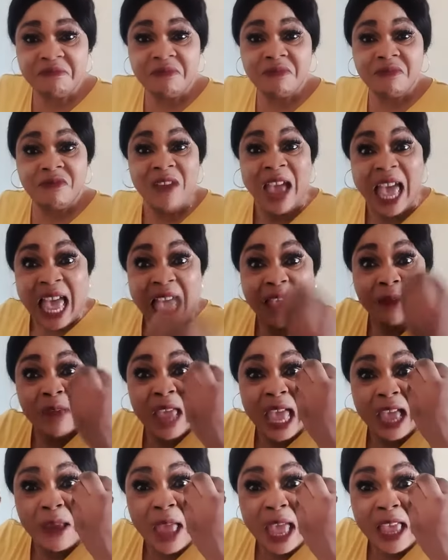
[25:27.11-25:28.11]
Then,
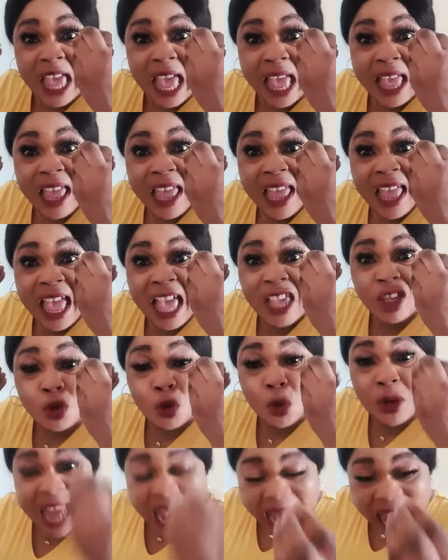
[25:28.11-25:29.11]

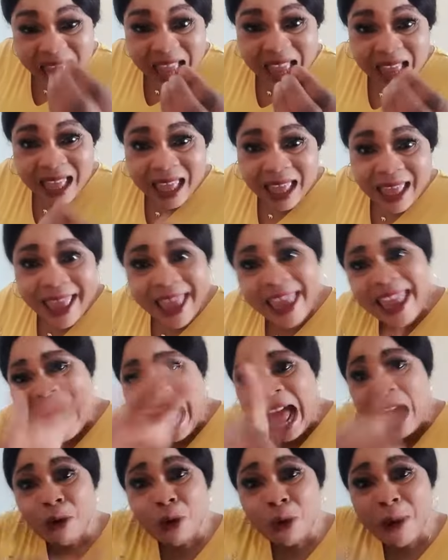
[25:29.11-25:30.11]
Suya. Hey,
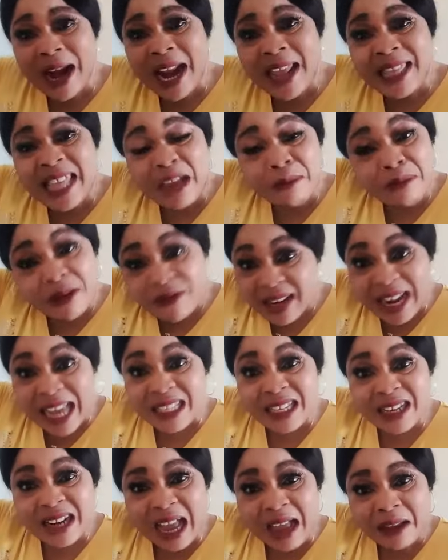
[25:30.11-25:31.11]
yeah, who went a dead baby in
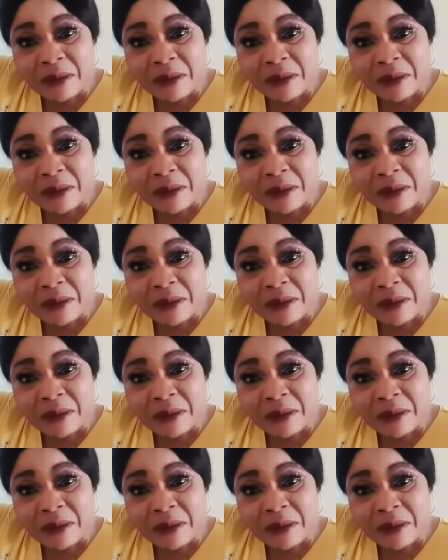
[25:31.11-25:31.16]
Nigeria?